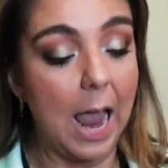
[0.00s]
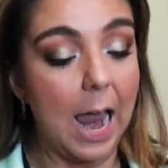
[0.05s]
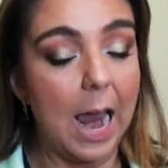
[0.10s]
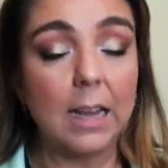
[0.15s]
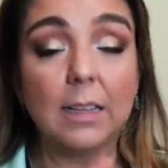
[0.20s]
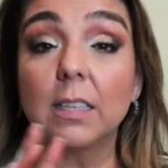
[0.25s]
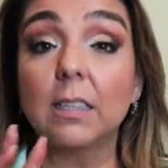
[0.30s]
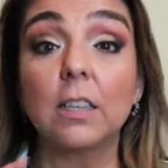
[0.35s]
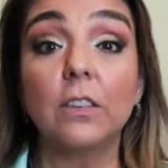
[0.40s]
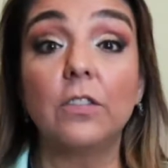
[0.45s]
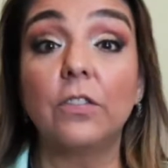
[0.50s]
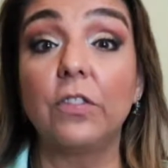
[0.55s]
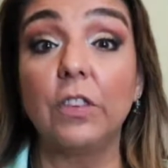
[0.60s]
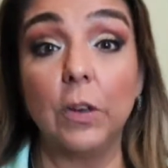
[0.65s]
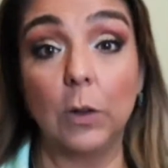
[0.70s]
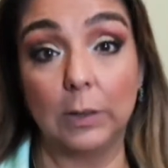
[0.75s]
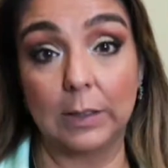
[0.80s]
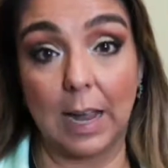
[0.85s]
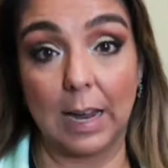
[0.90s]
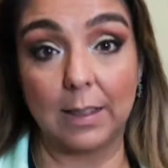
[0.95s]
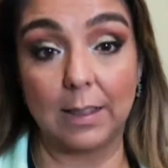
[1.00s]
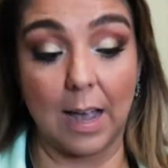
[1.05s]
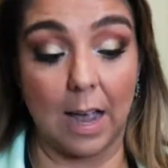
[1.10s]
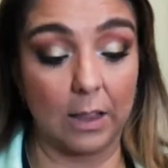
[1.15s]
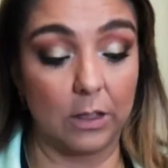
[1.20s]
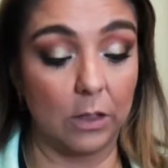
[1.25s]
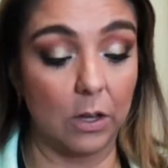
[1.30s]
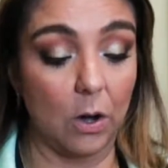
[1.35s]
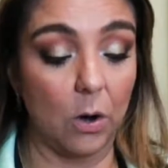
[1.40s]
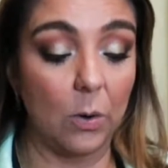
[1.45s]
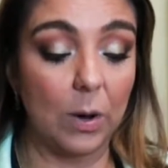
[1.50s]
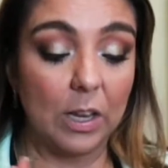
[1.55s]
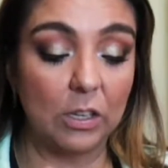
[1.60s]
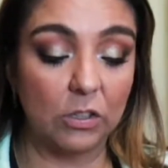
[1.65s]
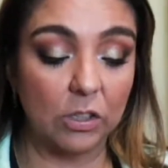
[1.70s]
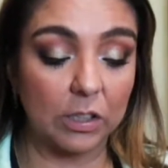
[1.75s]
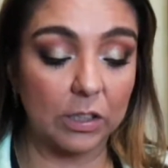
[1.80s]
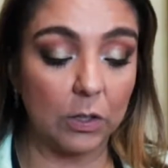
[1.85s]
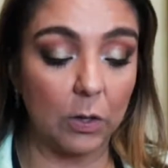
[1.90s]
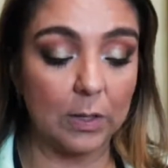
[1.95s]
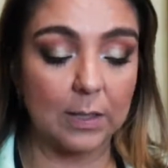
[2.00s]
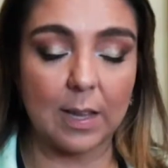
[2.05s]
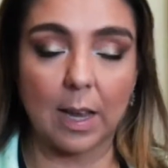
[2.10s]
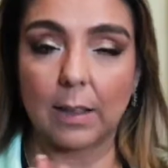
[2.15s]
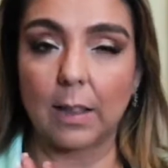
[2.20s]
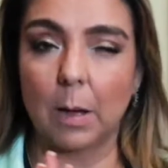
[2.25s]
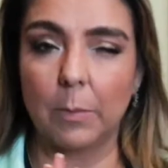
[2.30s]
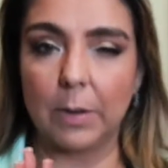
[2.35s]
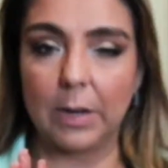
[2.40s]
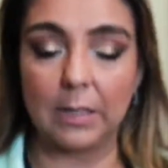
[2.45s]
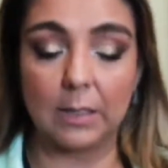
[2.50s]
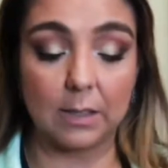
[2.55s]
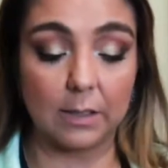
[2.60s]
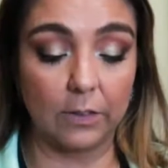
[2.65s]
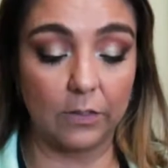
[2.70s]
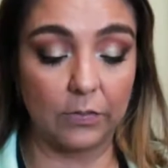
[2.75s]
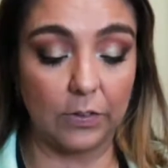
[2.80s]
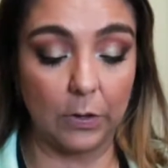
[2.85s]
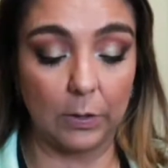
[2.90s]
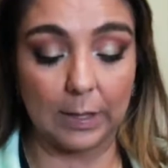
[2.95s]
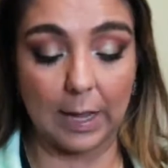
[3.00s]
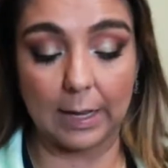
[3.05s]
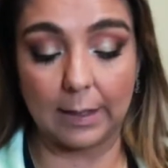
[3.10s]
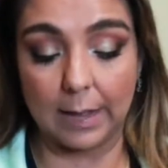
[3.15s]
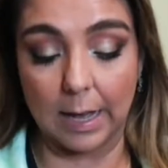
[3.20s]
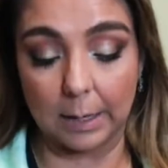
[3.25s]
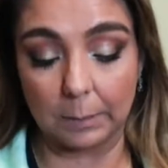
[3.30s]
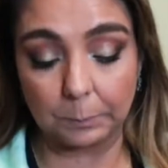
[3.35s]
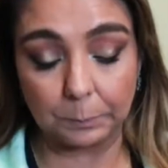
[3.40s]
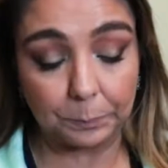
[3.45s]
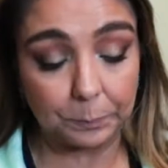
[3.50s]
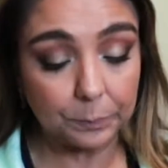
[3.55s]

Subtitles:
It doesn't feel like that though. It just looks like that, but it doesn't feel like that.